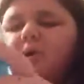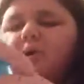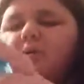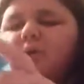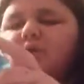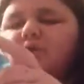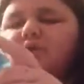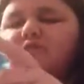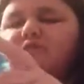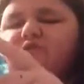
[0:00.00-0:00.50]
Well,
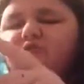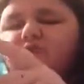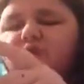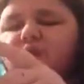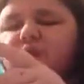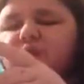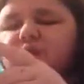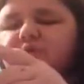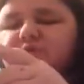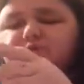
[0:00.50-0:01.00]
when you've got
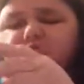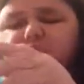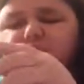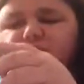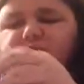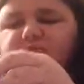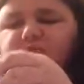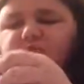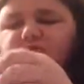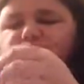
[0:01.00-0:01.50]
like
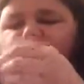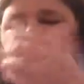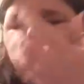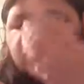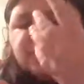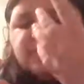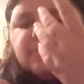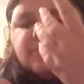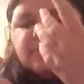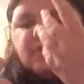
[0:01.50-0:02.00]
like when you've got
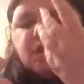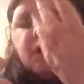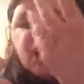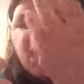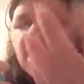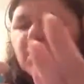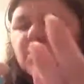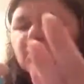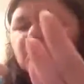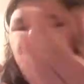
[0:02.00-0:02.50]
people with
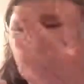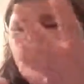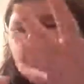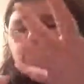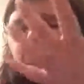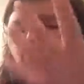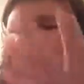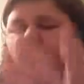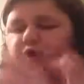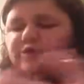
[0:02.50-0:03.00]
colds
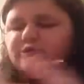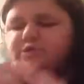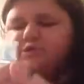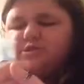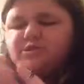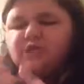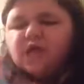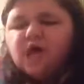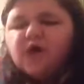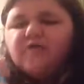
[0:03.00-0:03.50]
and coughs
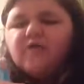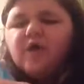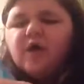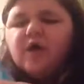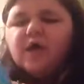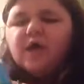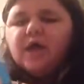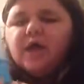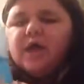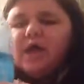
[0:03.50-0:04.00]
and stuff,
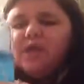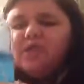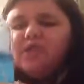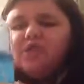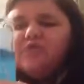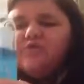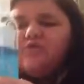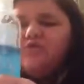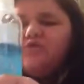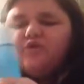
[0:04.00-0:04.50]
and
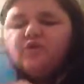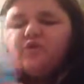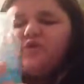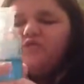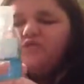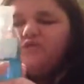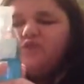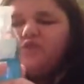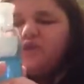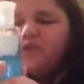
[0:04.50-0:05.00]
you
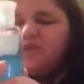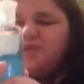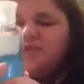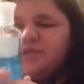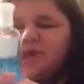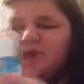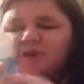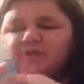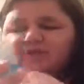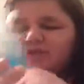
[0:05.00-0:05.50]
coughed on
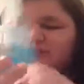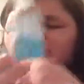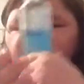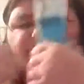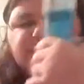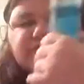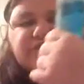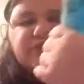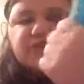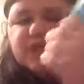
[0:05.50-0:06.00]
yourself
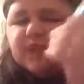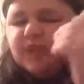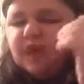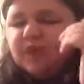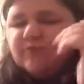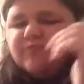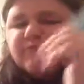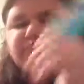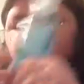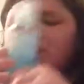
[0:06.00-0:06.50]
and you
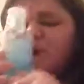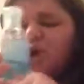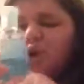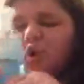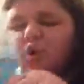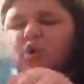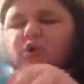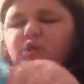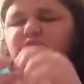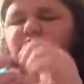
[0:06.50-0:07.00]
know
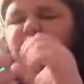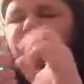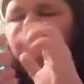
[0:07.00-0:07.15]
all this